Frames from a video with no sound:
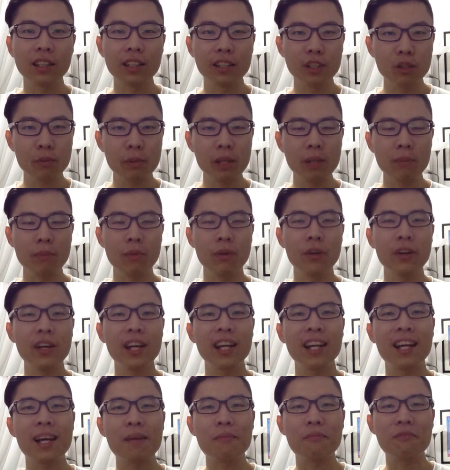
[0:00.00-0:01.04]
a little bit more
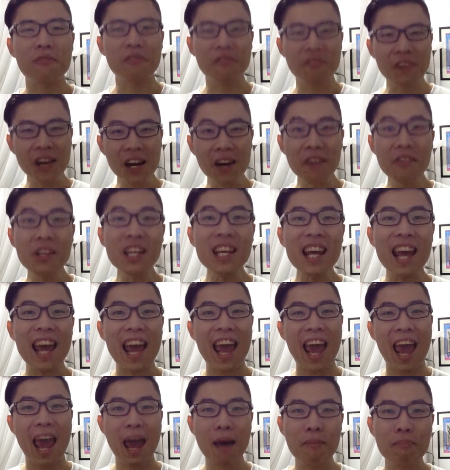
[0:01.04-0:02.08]
and I'm very
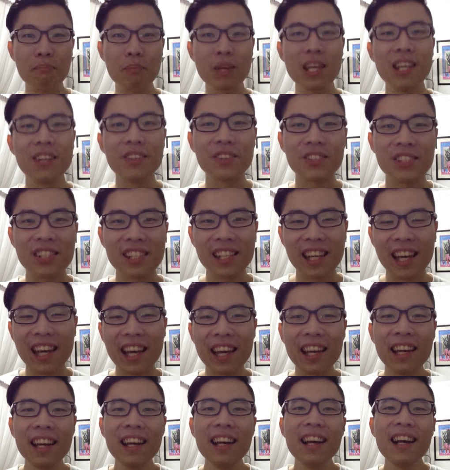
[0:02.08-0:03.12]
happy to
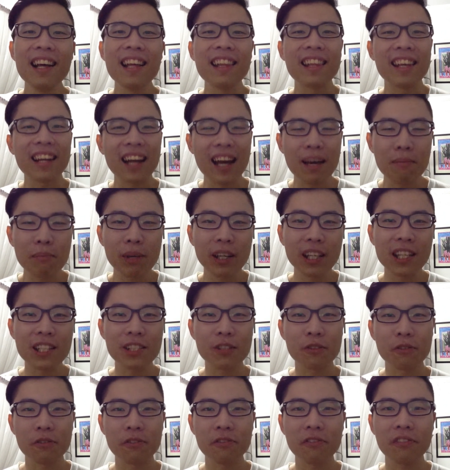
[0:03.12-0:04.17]
say that I
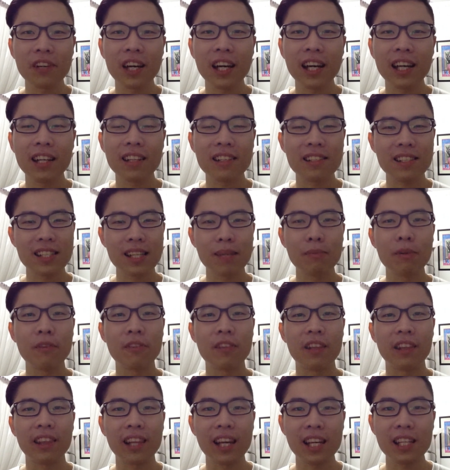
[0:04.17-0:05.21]
managed to find some of
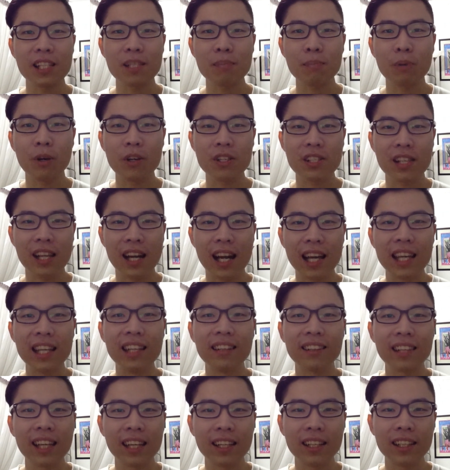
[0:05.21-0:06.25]
the night spots that I
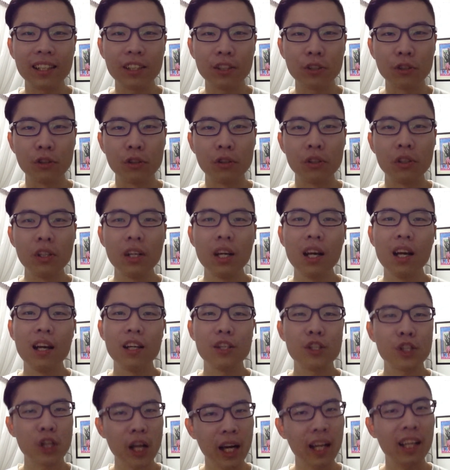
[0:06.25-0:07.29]
intended to
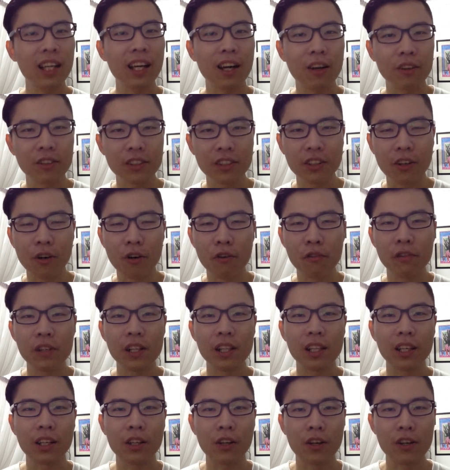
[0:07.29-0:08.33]
check out over
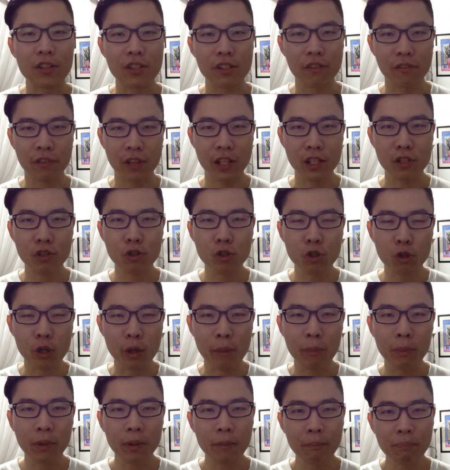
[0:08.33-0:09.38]
the course of this
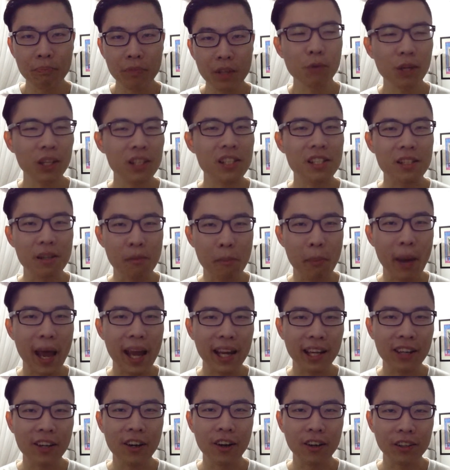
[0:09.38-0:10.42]
trip. What's a
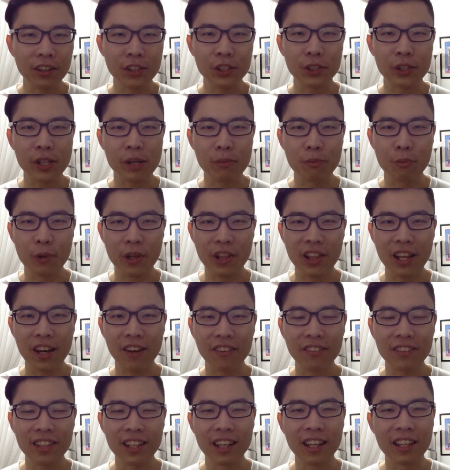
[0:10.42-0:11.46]
Bangkok trip
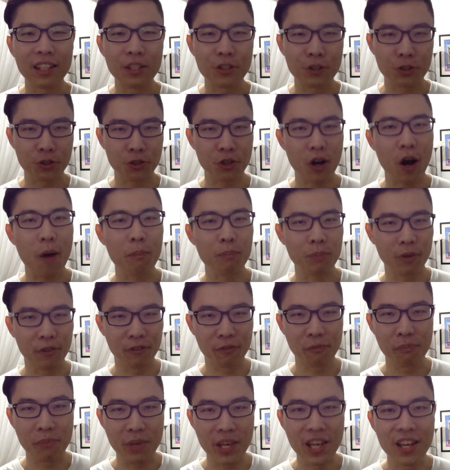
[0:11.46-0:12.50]
without a drop
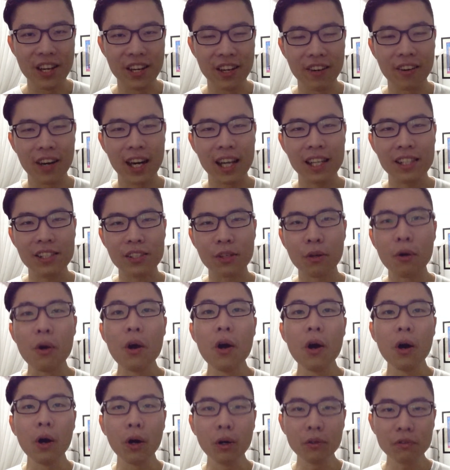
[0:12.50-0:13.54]
of beer, right? So
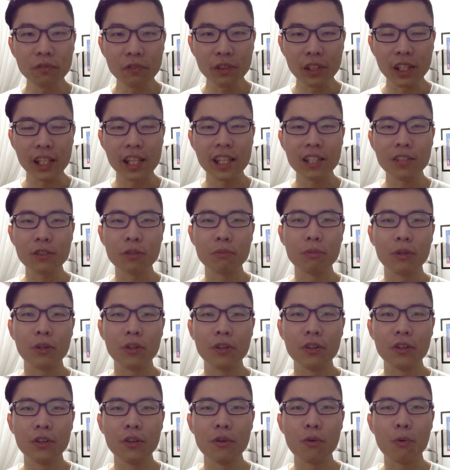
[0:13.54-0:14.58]
hopefully
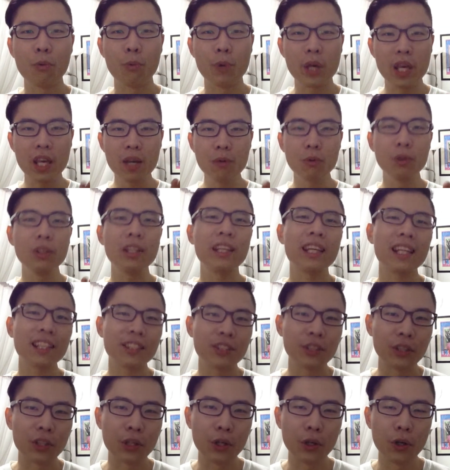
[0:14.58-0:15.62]
tomorrow we will
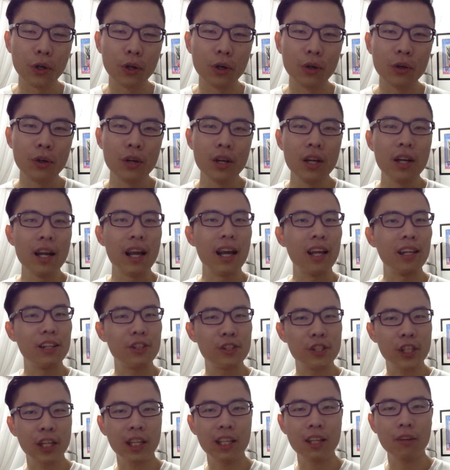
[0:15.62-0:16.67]
get to go
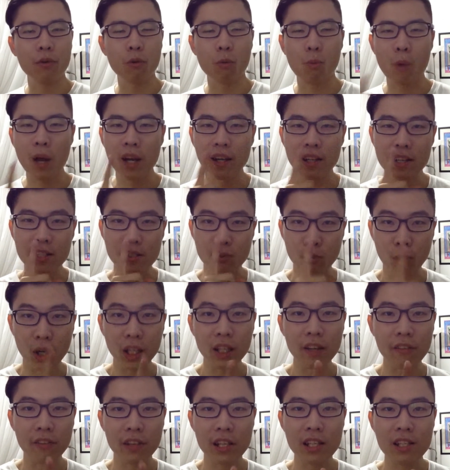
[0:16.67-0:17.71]
and check out at least
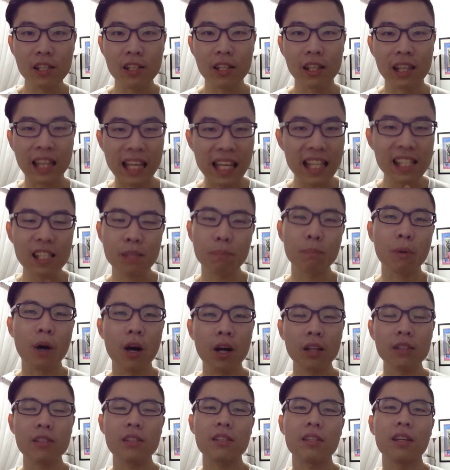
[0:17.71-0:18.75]
one of the, these
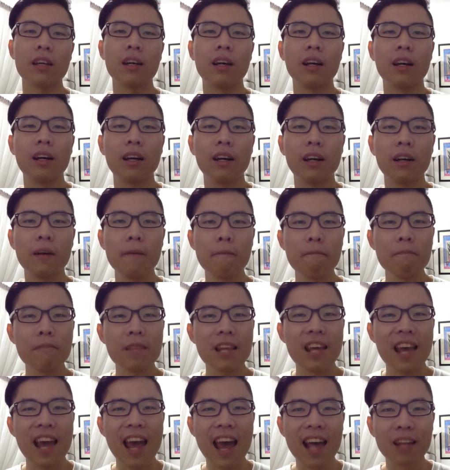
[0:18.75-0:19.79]
spots uh,
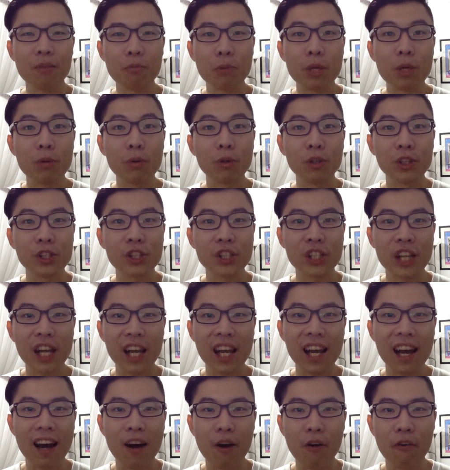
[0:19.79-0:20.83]
and we will
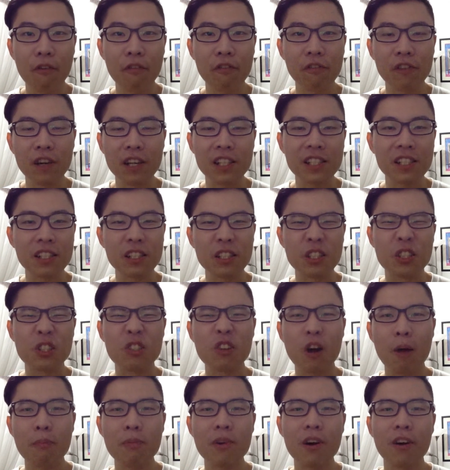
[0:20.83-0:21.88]
share our first
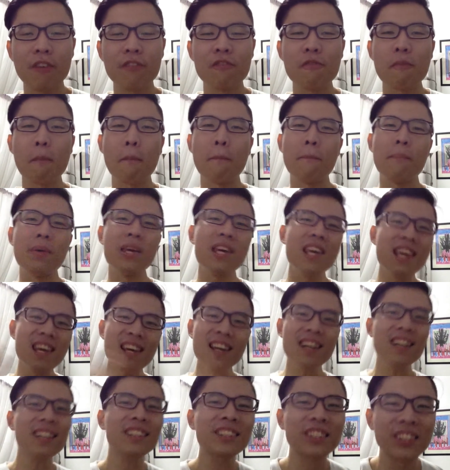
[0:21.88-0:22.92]
drop of
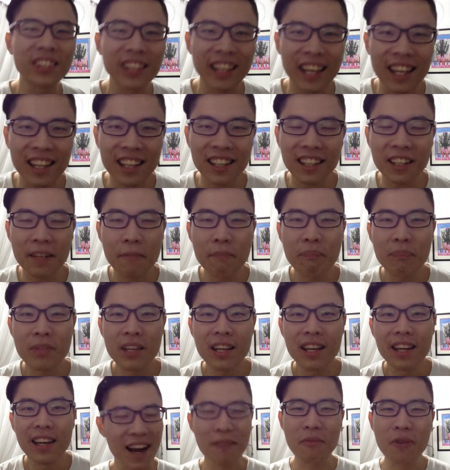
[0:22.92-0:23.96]
beer together
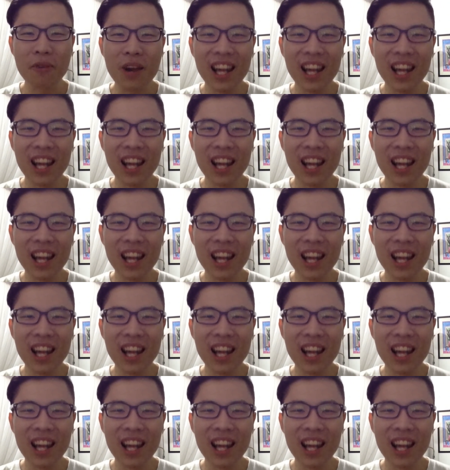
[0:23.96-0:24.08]
I'm